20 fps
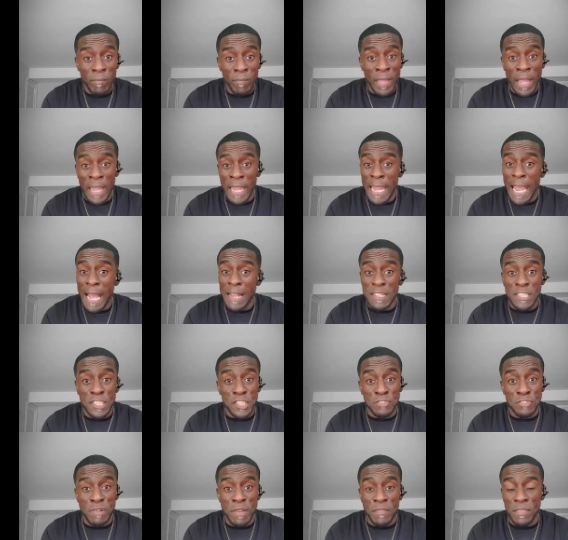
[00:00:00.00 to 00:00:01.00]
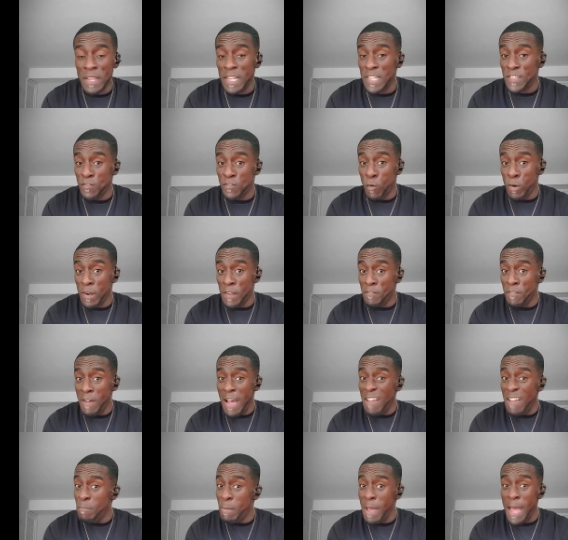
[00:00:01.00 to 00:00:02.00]
He had the strength. He's
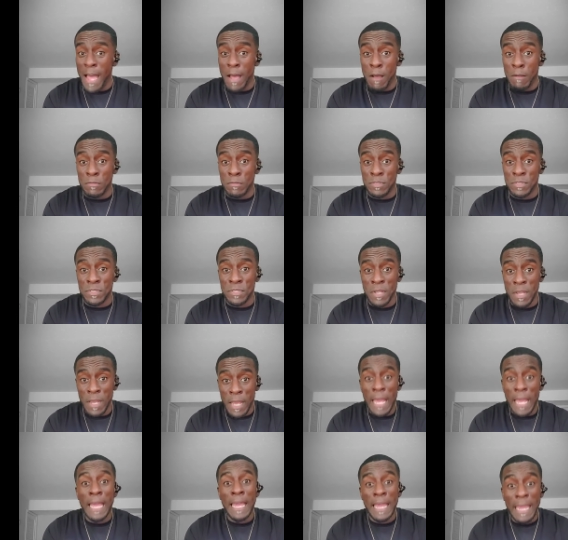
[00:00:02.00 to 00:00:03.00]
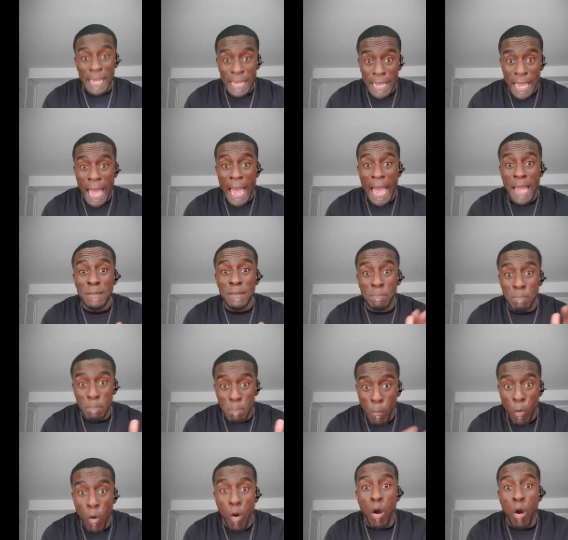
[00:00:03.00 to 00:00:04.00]
45 pounds. He had
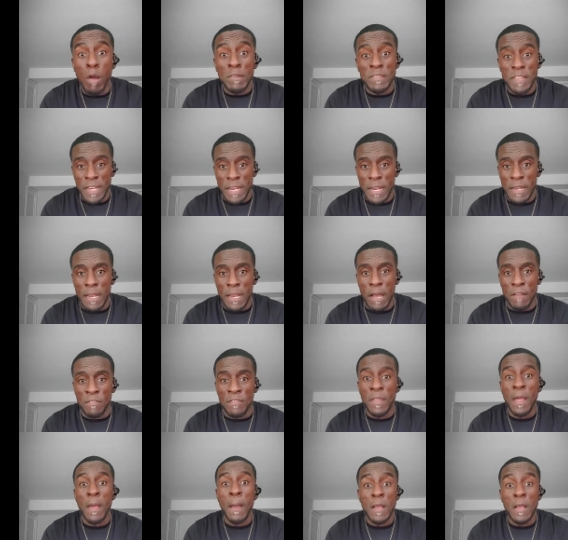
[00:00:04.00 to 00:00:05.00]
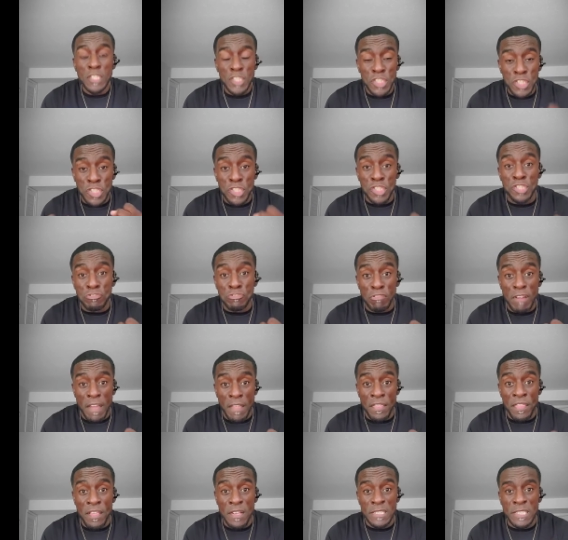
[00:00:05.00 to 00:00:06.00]
more than enough
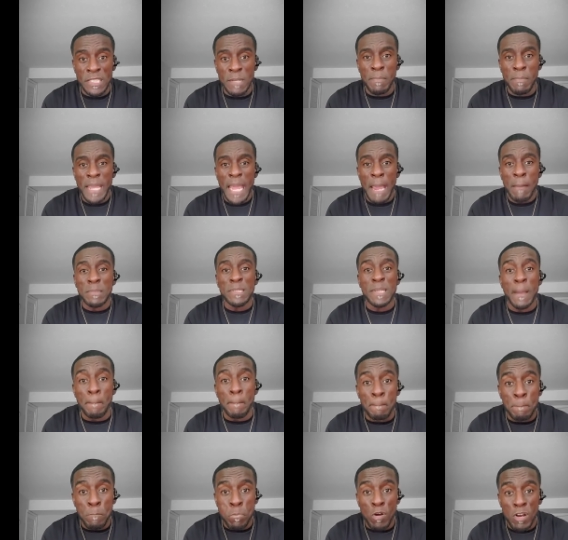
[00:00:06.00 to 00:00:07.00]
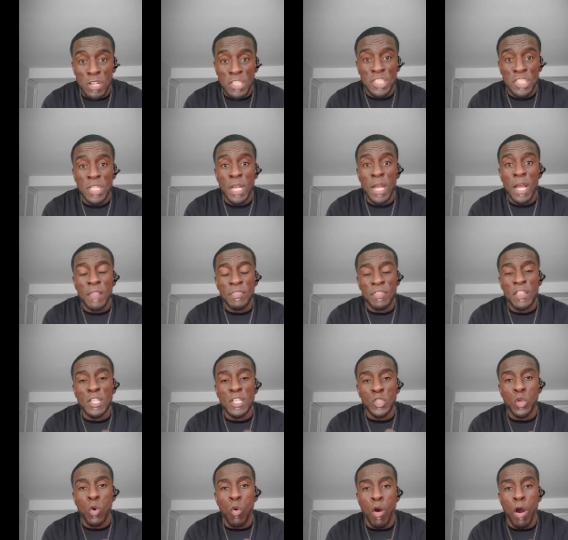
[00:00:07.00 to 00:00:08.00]
strength to be able to push the
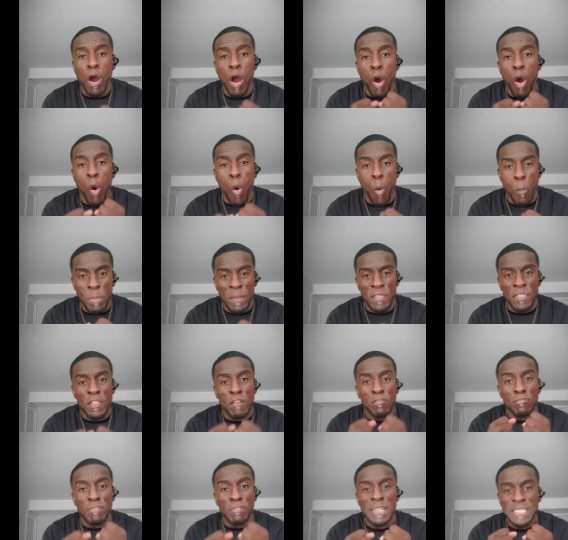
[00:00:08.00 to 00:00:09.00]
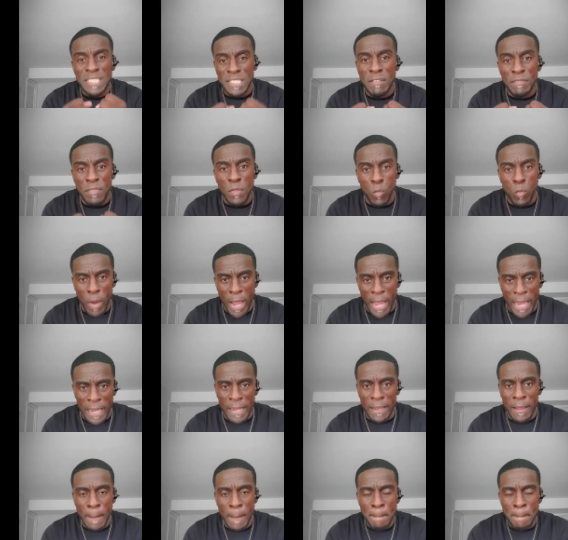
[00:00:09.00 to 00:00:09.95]
door open the rest of the way.